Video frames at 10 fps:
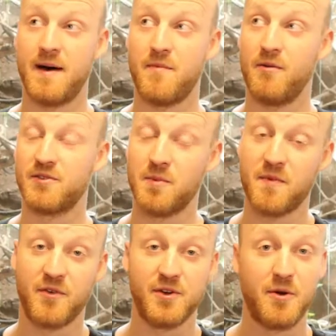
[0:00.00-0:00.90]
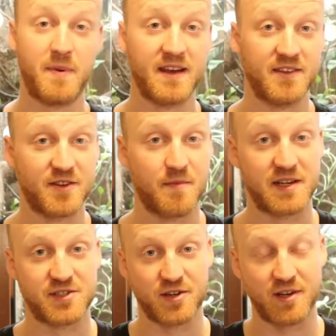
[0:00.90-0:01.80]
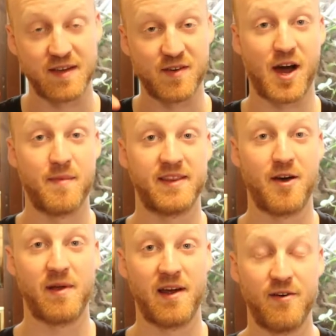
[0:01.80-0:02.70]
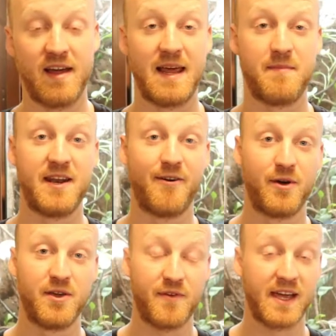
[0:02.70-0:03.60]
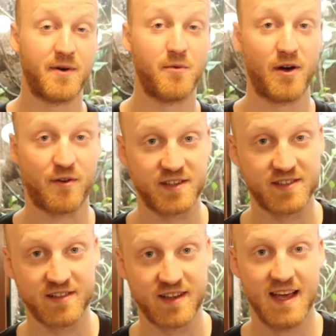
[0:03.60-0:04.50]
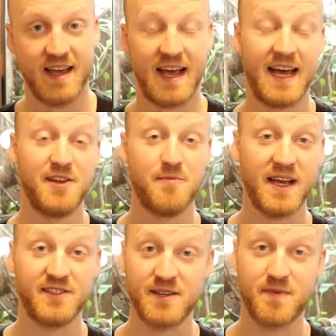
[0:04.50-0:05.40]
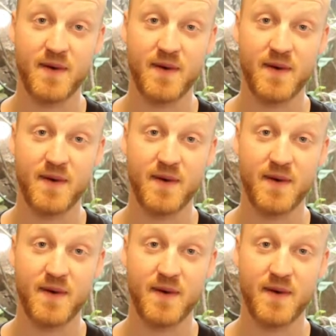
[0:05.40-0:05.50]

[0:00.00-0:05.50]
I'm always open for new opinions, so make sure to leave a comment down below and let me know what you think about water crystals, and you might change my